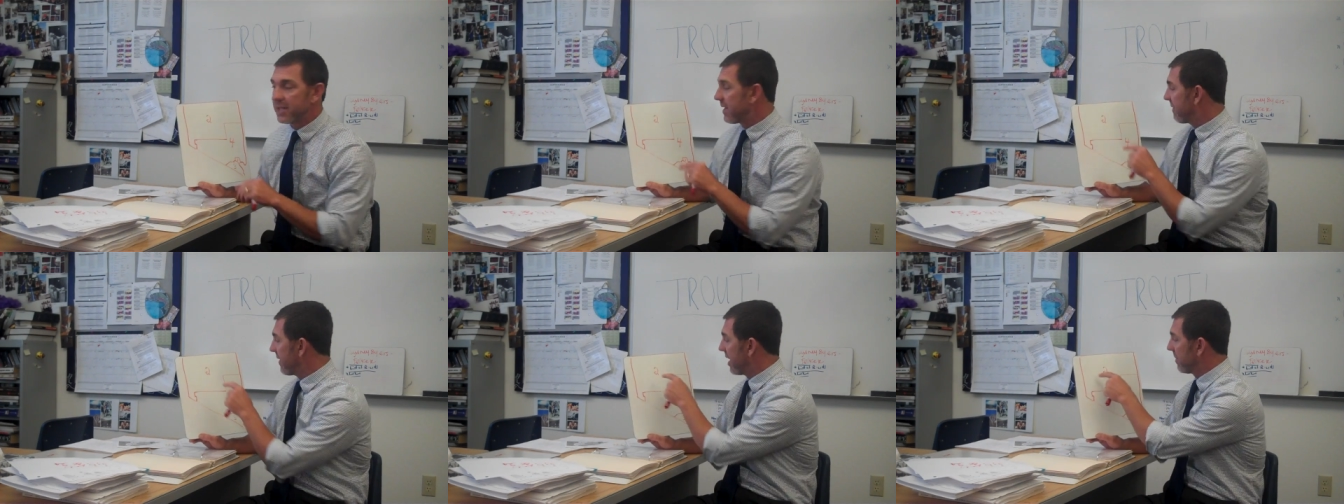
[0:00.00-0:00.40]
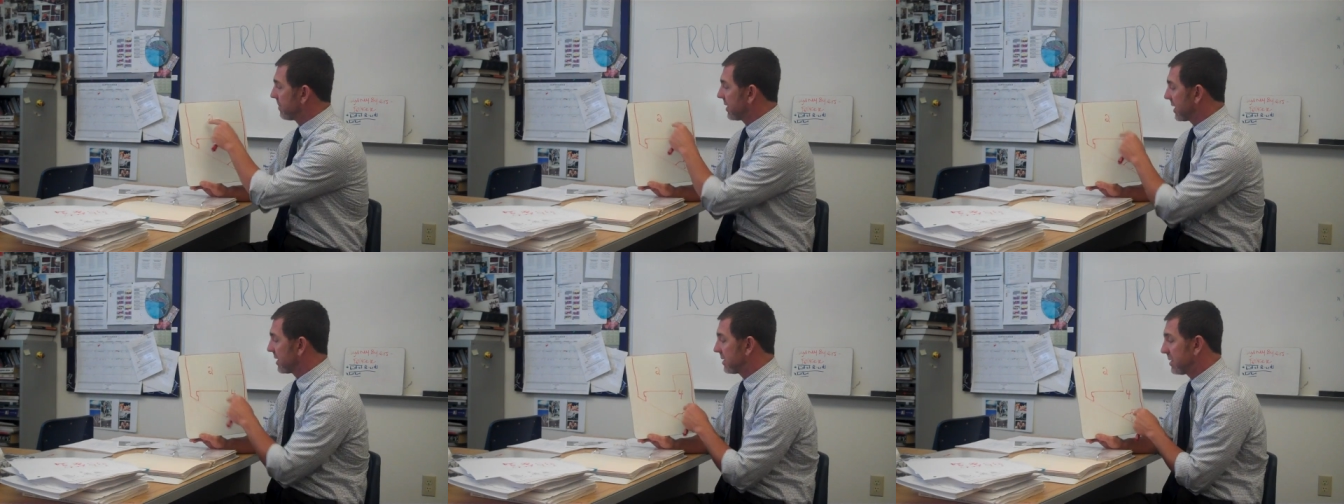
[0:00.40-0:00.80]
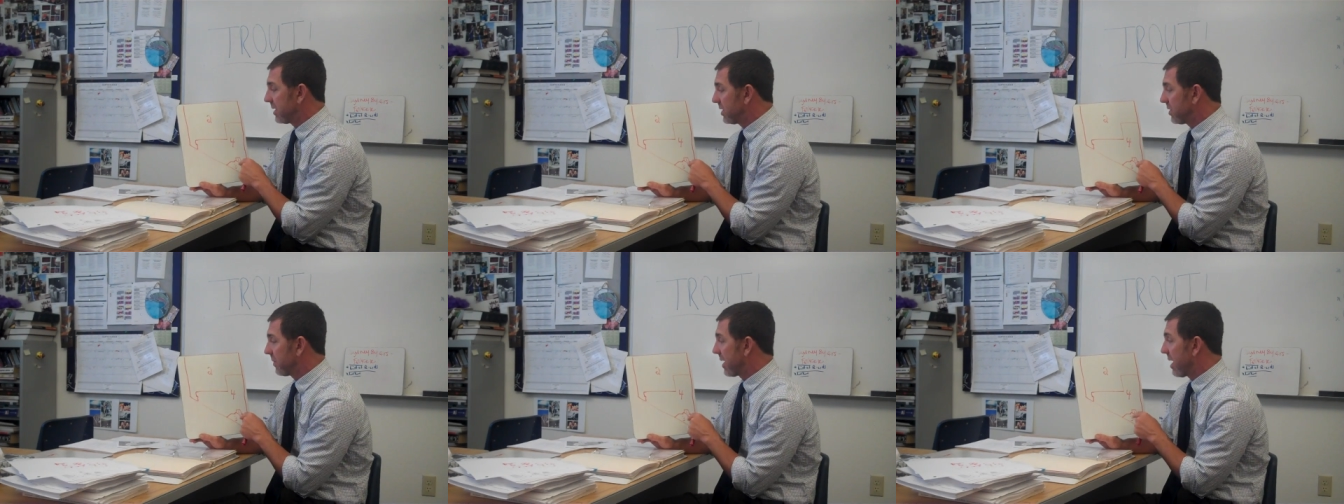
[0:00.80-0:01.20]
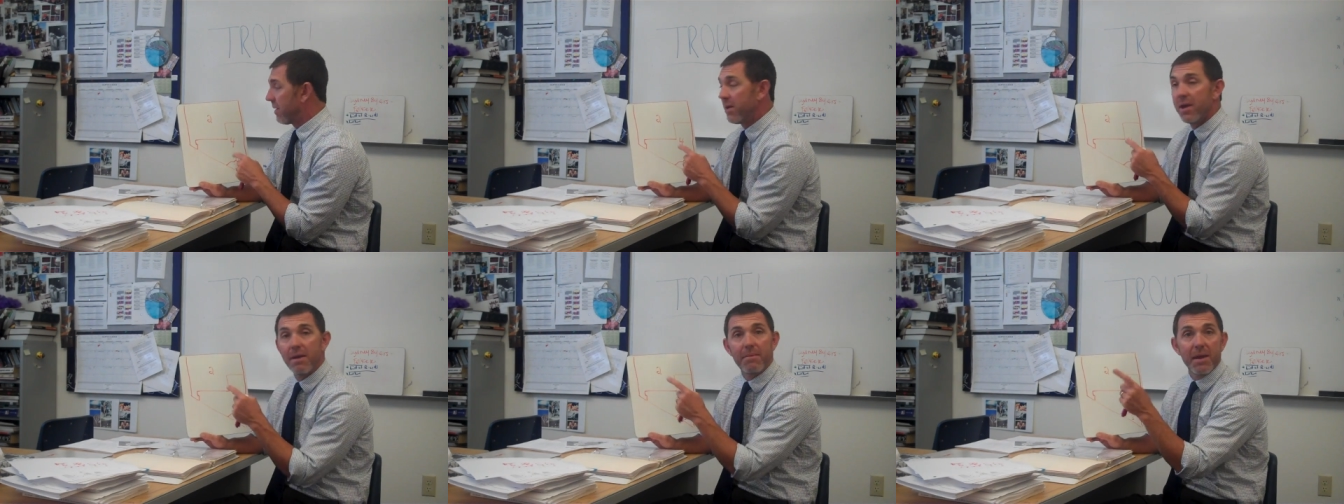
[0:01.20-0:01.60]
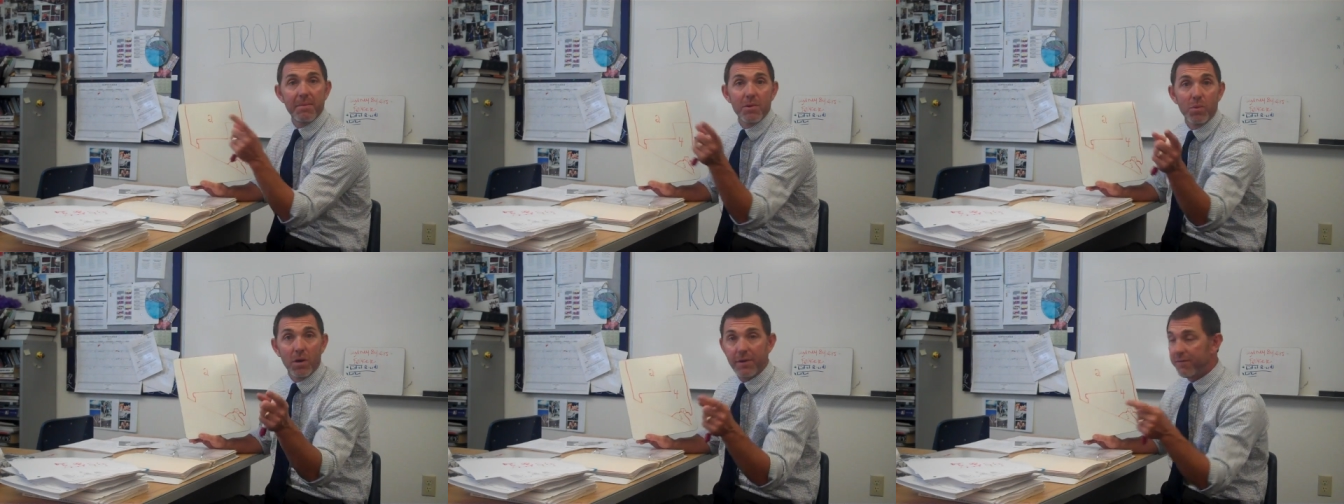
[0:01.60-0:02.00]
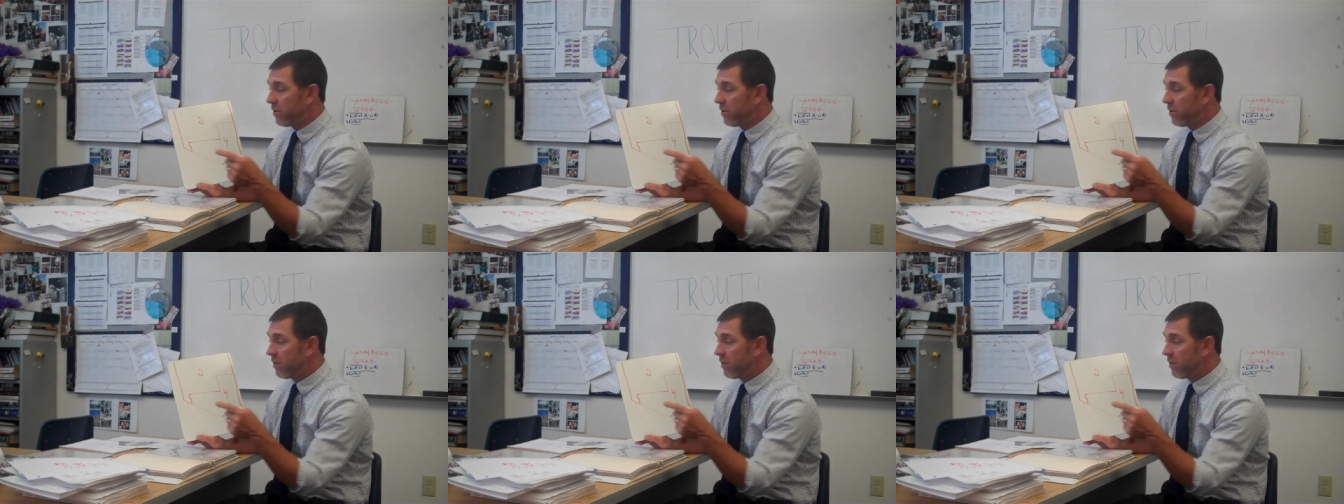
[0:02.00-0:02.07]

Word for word: They've helped a constituent out. Maybe one